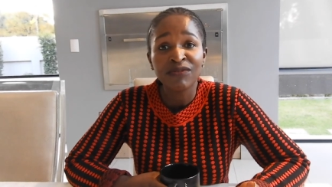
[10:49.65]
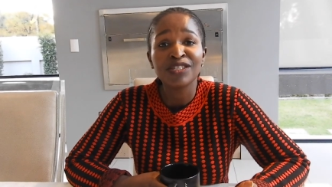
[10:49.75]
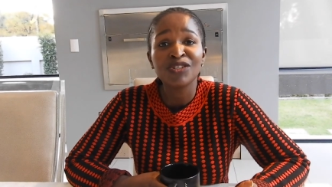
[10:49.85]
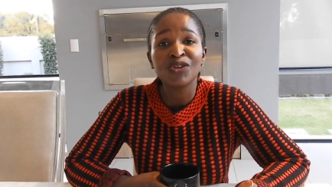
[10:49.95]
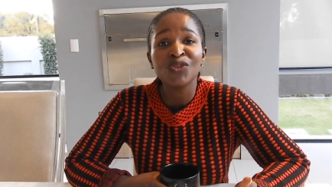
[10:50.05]

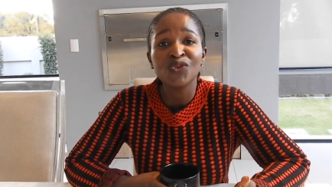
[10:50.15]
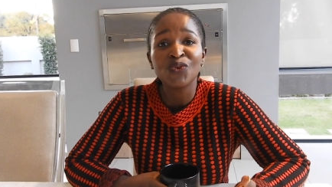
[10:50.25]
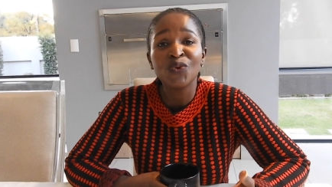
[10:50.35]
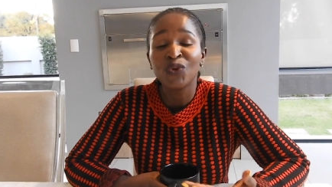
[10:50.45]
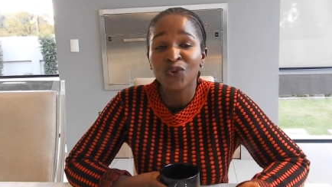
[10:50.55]
It's not
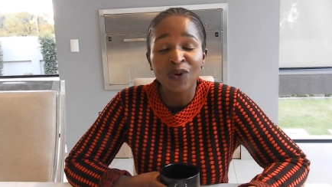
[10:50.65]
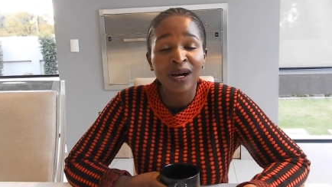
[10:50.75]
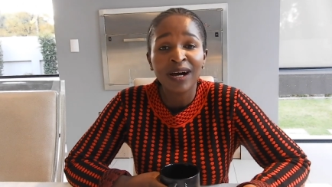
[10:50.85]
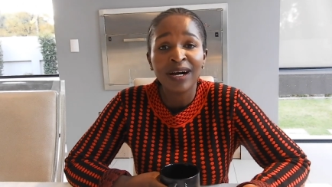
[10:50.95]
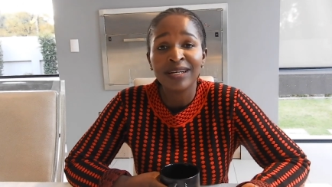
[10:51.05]
who you
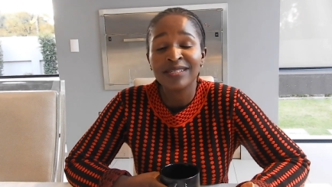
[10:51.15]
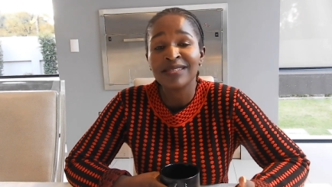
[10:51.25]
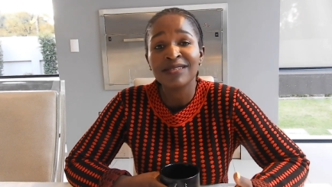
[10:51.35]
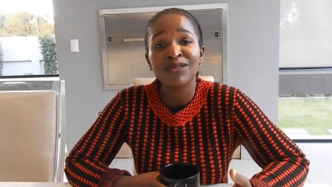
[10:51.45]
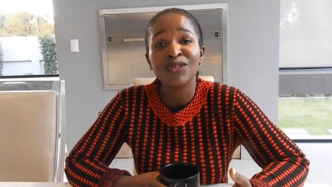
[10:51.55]
are,
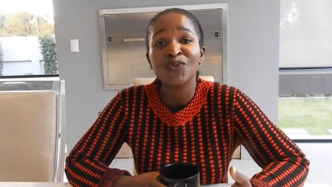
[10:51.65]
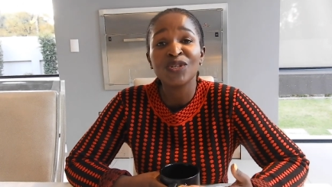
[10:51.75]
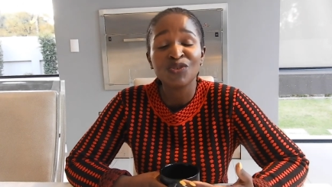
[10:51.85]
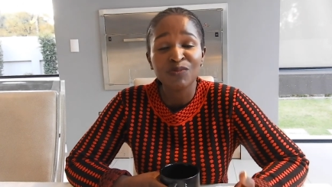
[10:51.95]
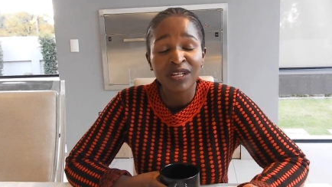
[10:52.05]
it's not
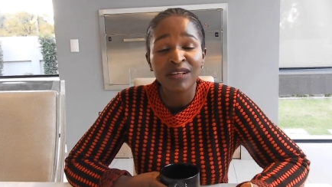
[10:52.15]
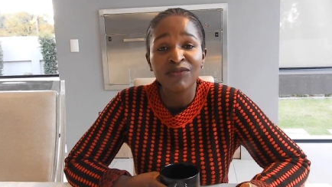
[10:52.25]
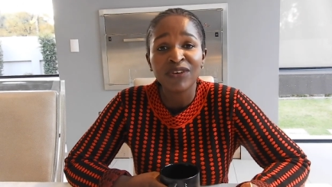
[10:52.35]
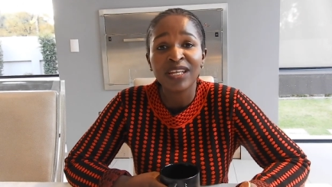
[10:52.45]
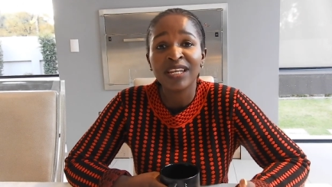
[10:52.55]
what you
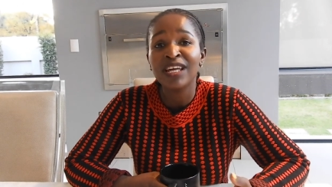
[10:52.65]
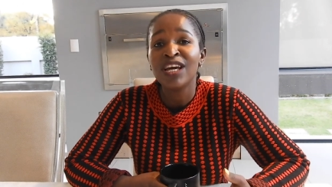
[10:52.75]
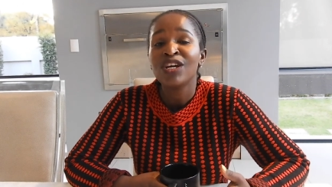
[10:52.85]
believe in.